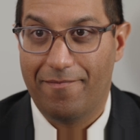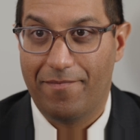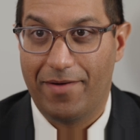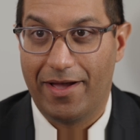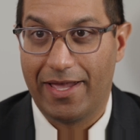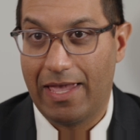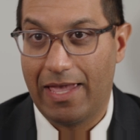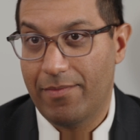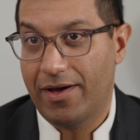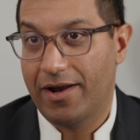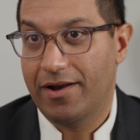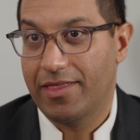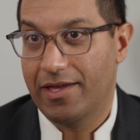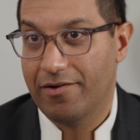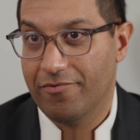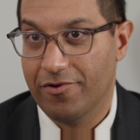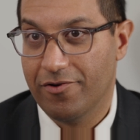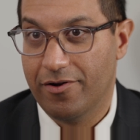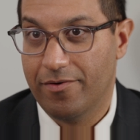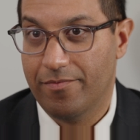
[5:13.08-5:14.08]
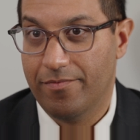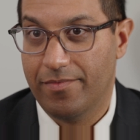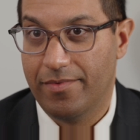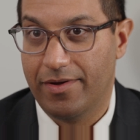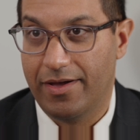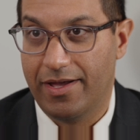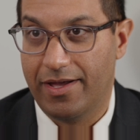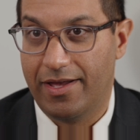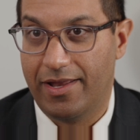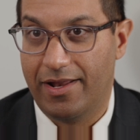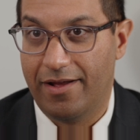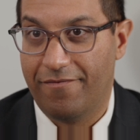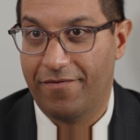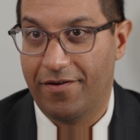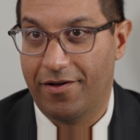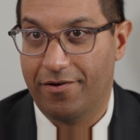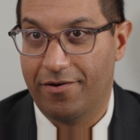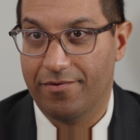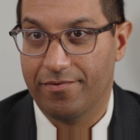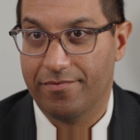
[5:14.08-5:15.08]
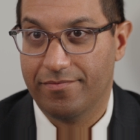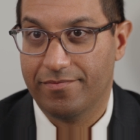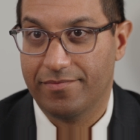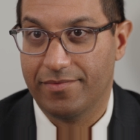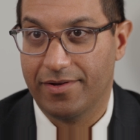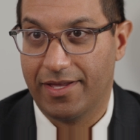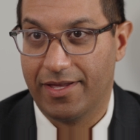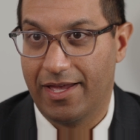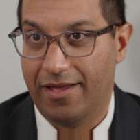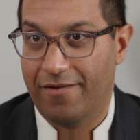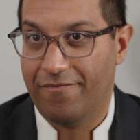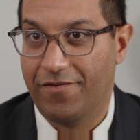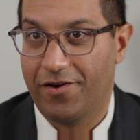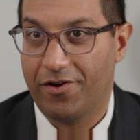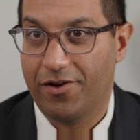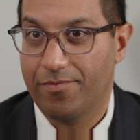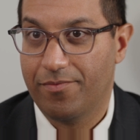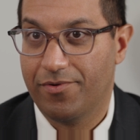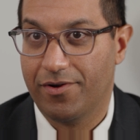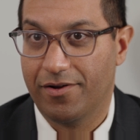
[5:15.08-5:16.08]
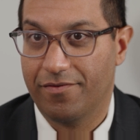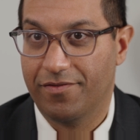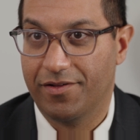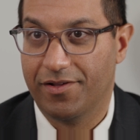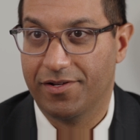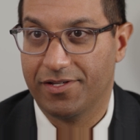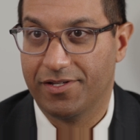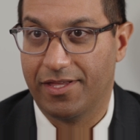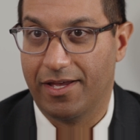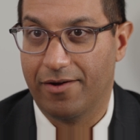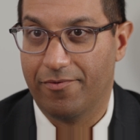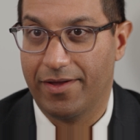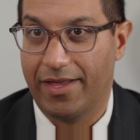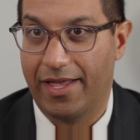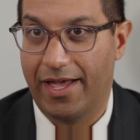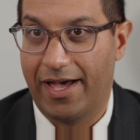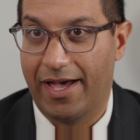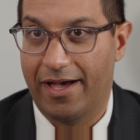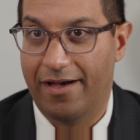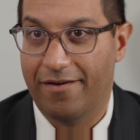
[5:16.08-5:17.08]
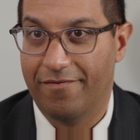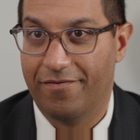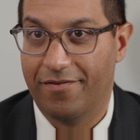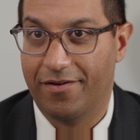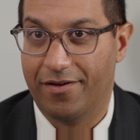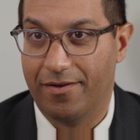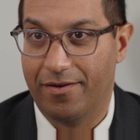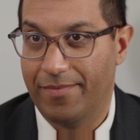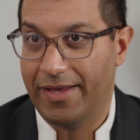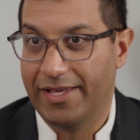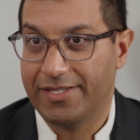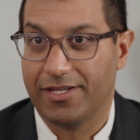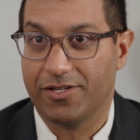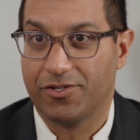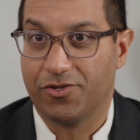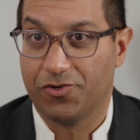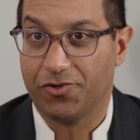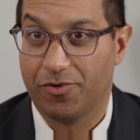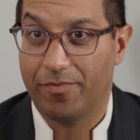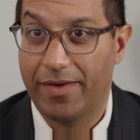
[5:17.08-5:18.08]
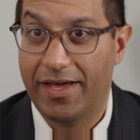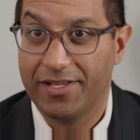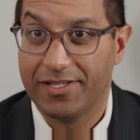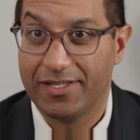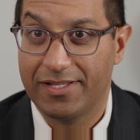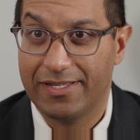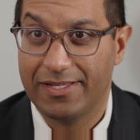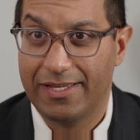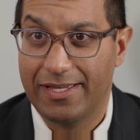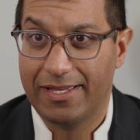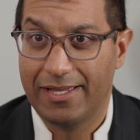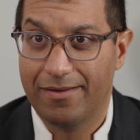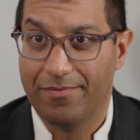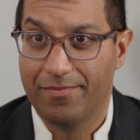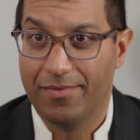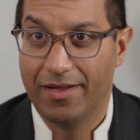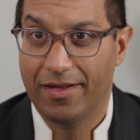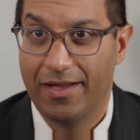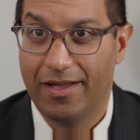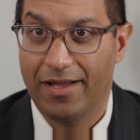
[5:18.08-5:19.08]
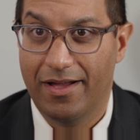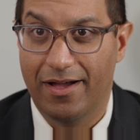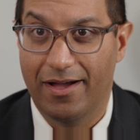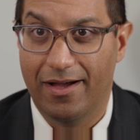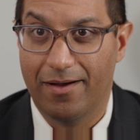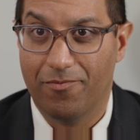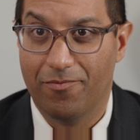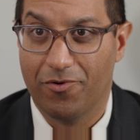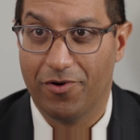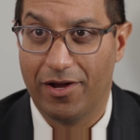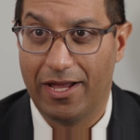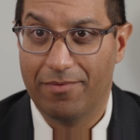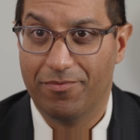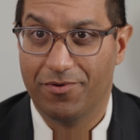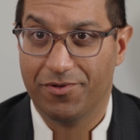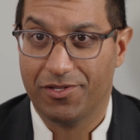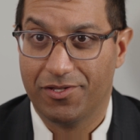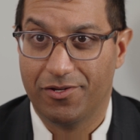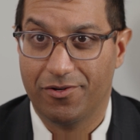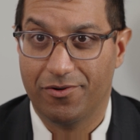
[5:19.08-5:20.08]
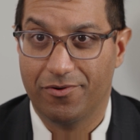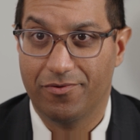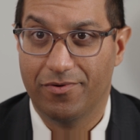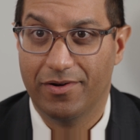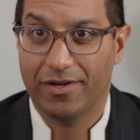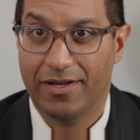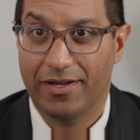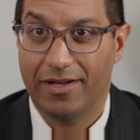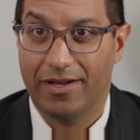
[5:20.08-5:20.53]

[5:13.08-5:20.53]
I came out of that room and I felt, again, very privileged that we have an amazing social medicine team. We're able to